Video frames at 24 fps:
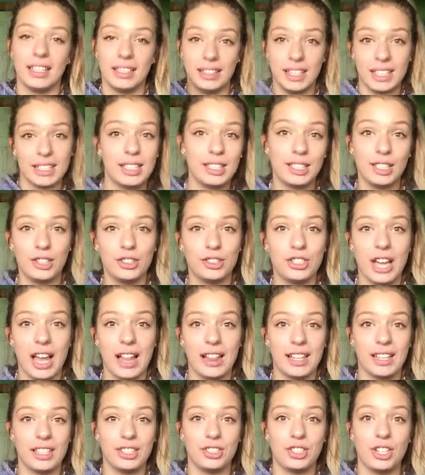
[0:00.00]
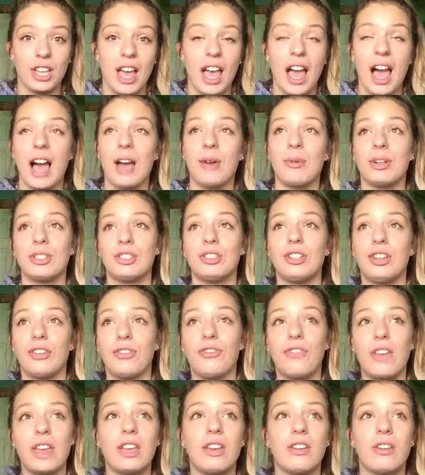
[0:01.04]
this is your challenge. I want you to
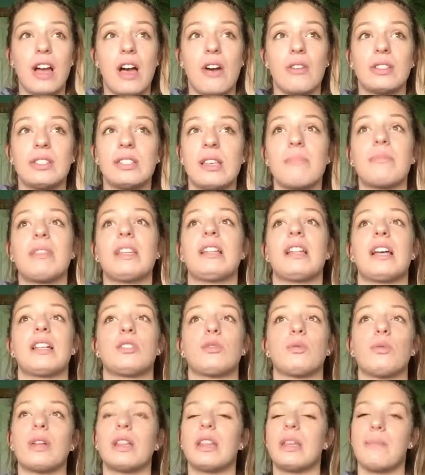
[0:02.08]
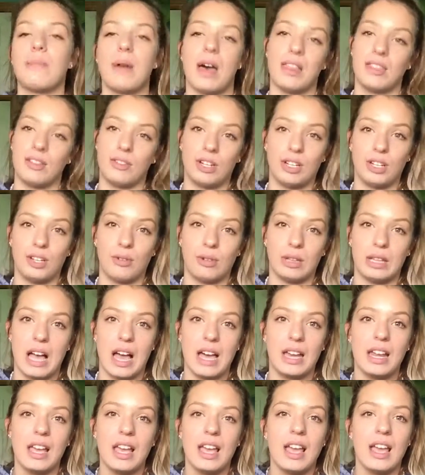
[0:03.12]
figure out something that's really bothering you a
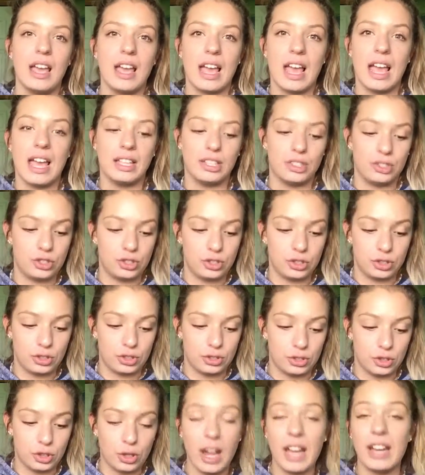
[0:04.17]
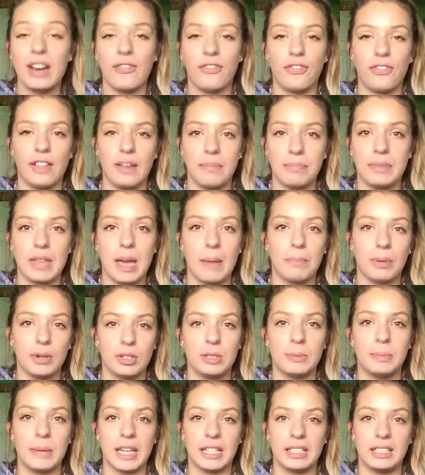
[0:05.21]
lot and try to flip that
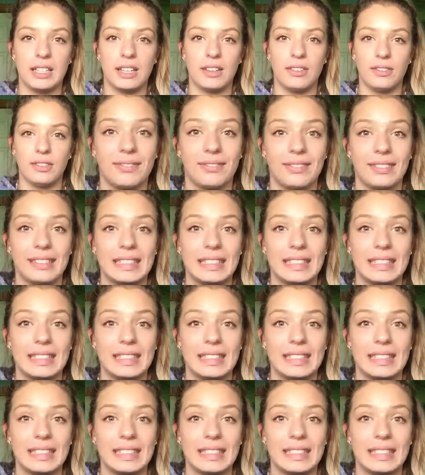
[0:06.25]
perspective.